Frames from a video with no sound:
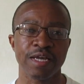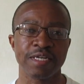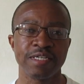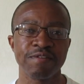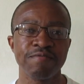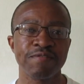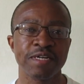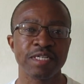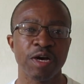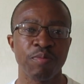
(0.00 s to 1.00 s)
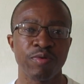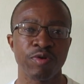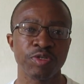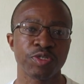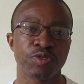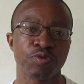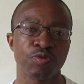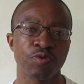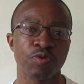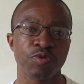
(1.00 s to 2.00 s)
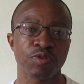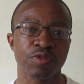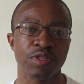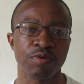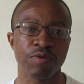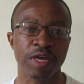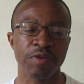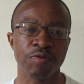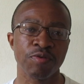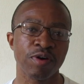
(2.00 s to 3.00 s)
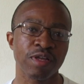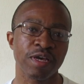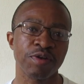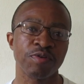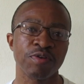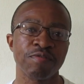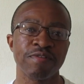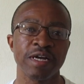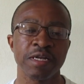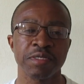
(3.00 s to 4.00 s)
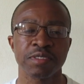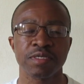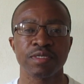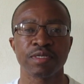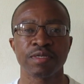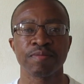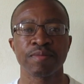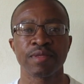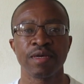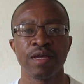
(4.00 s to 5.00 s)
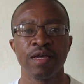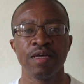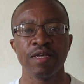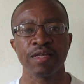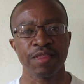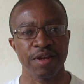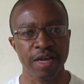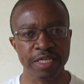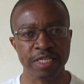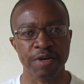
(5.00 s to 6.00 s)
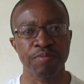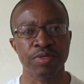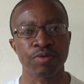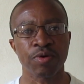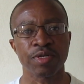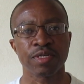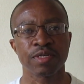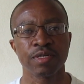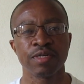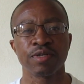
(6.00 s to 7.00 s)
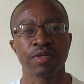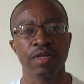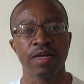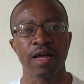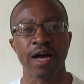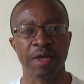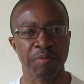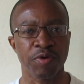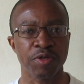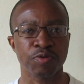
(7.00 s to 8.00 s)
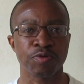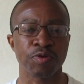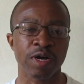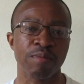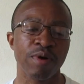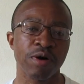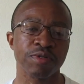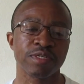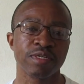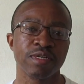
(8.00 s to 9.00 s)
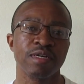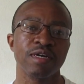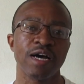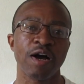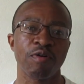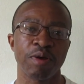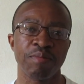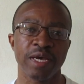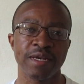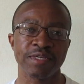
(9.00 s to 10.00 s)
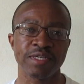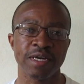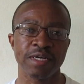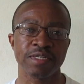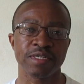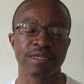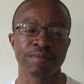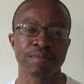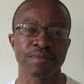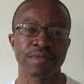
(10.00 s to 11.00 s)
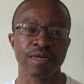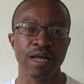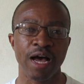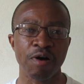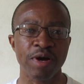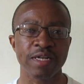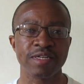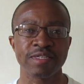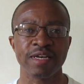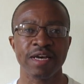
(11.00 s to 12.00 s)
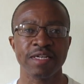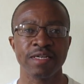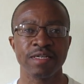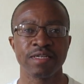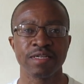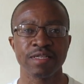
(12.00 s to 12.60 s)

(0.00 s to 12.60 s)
a different approach to the way you handle your finances? In the next episode, I am going to talk about how I made a change, how I decided